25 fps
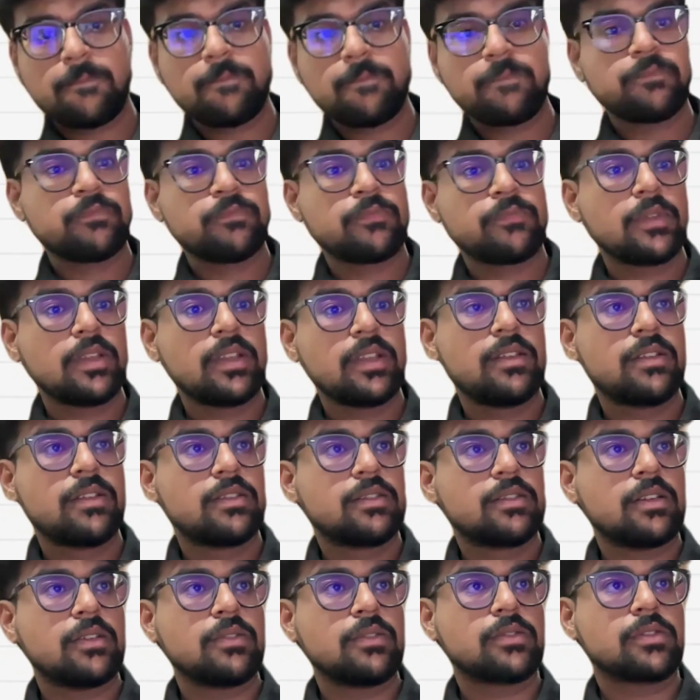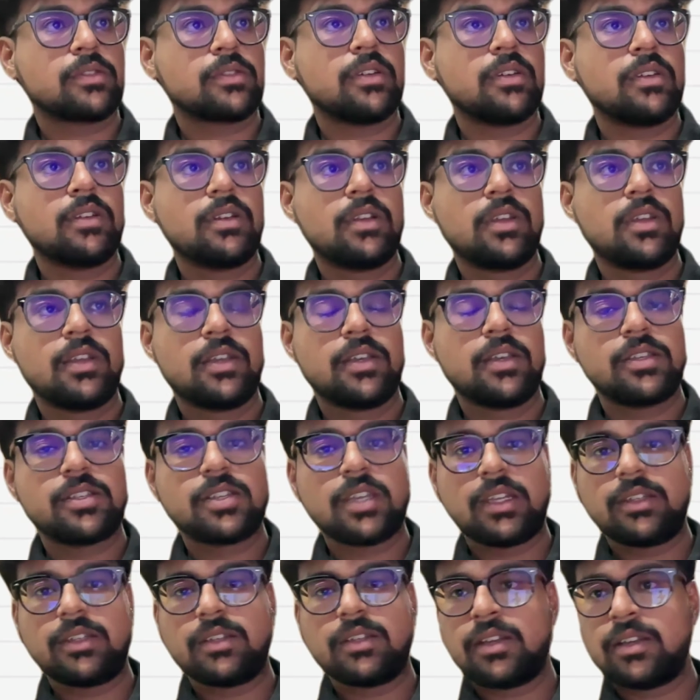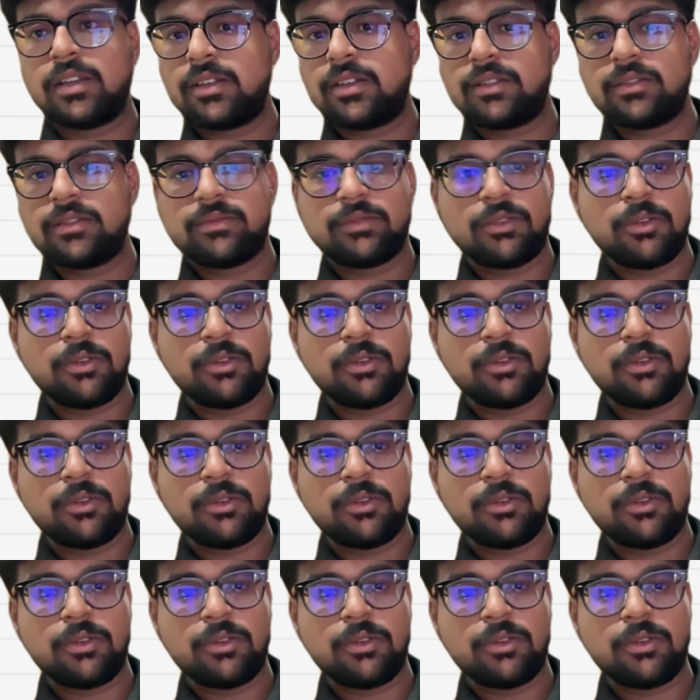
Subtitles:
Yeah, sounds good. Ishan,